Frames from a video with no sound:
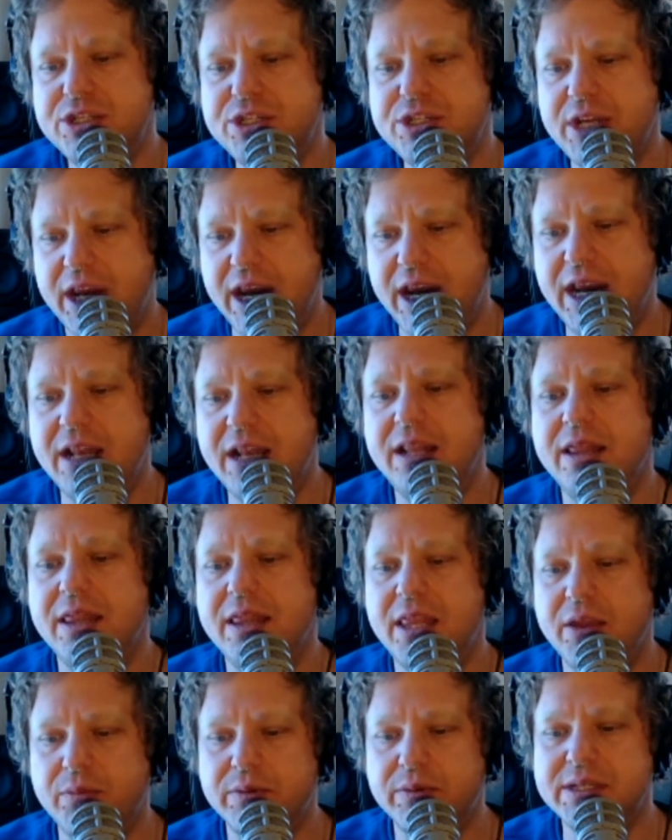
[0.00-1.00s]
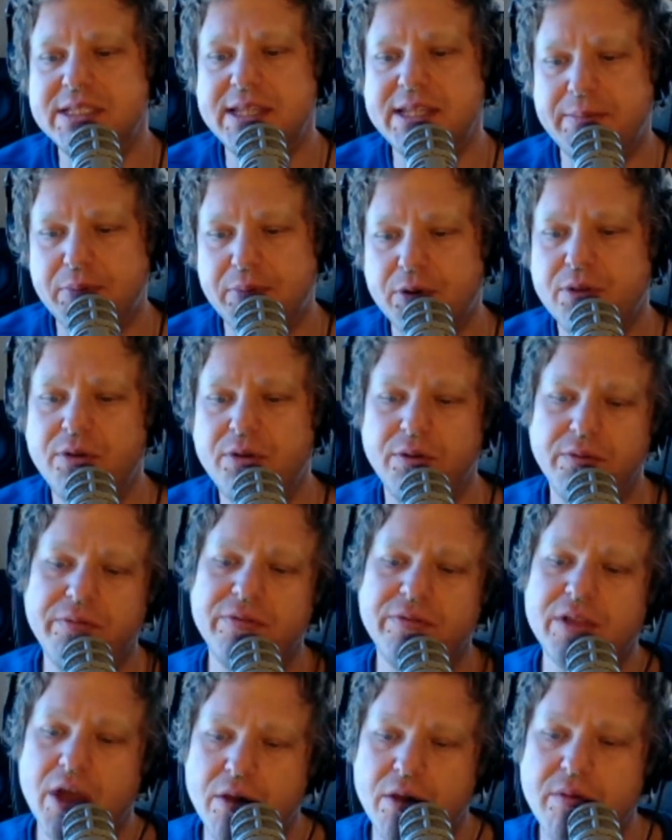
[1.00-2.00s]
in the reciprocal
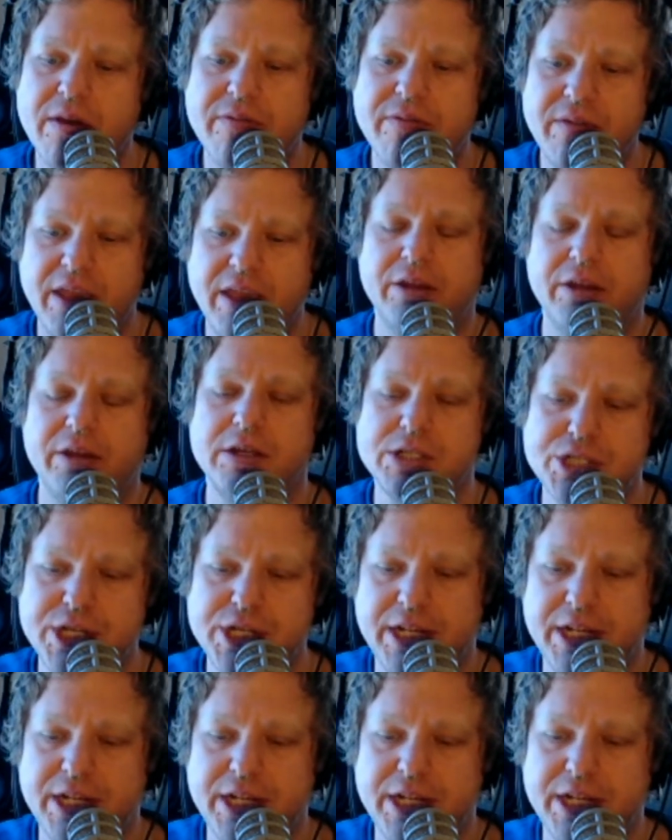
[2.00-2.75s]
flow of energy.